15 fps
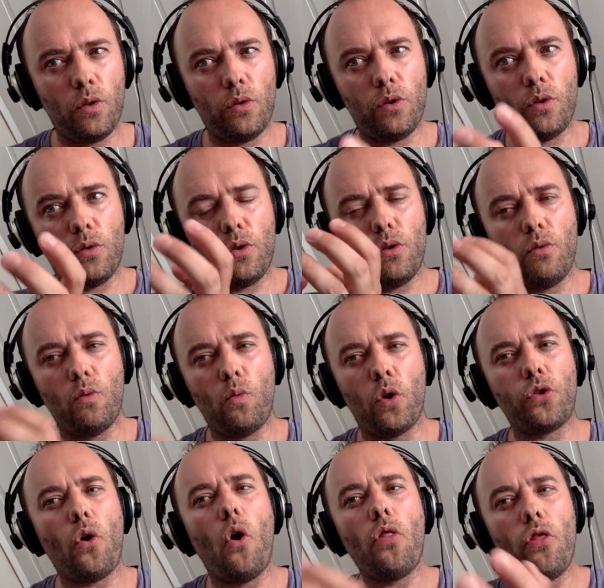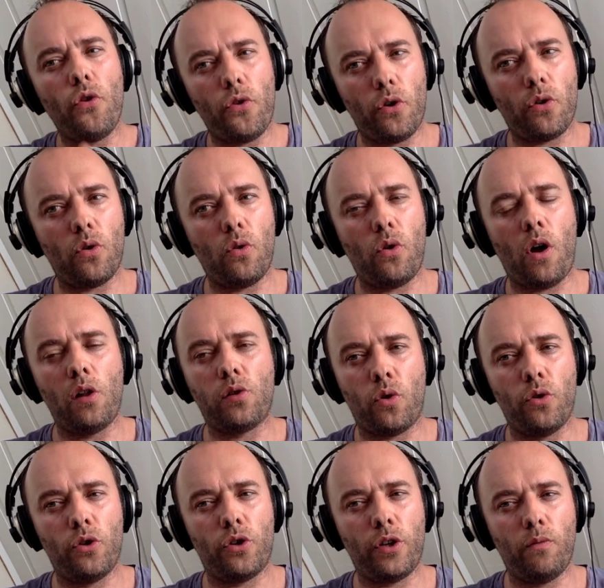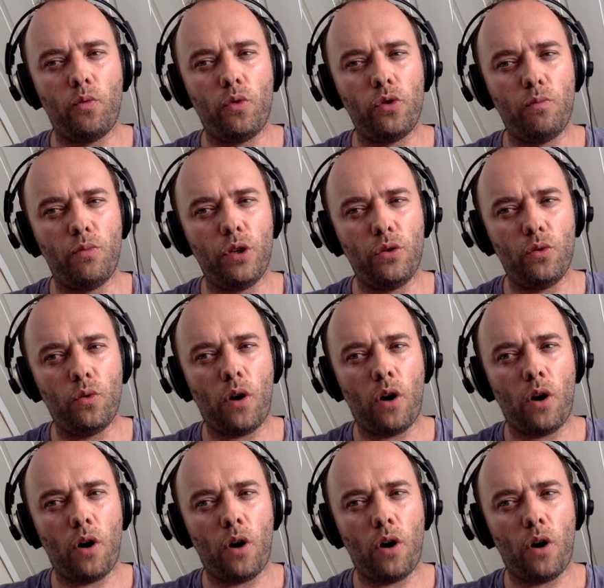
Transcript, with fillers: the, the what other alternative would be.